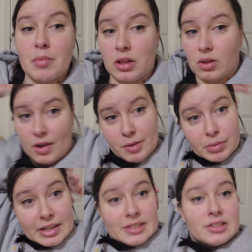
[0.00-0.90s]
A lot of
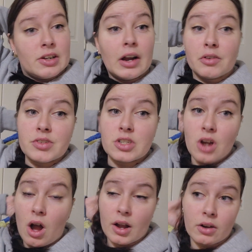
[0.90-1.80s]
places are out of
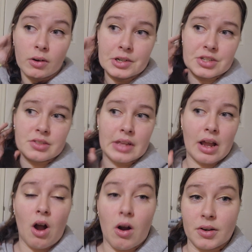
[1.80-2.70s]
stock or just
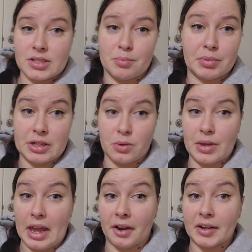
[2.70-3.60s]
like are simply don't
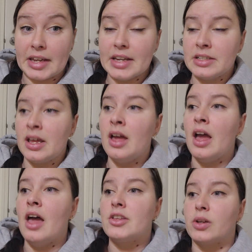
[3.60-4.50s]
carry it.
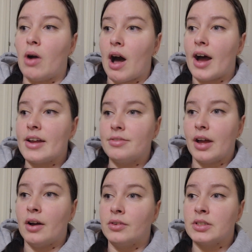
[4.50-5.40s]
So I
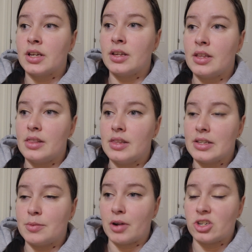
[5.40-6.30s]
found
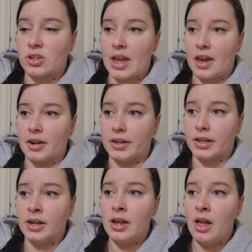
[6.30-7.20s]
this pressure
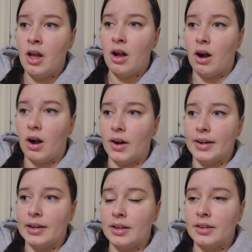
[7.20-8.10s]
canner
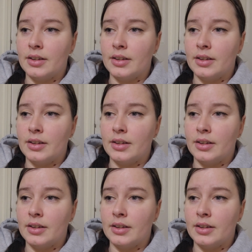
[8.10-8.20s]
on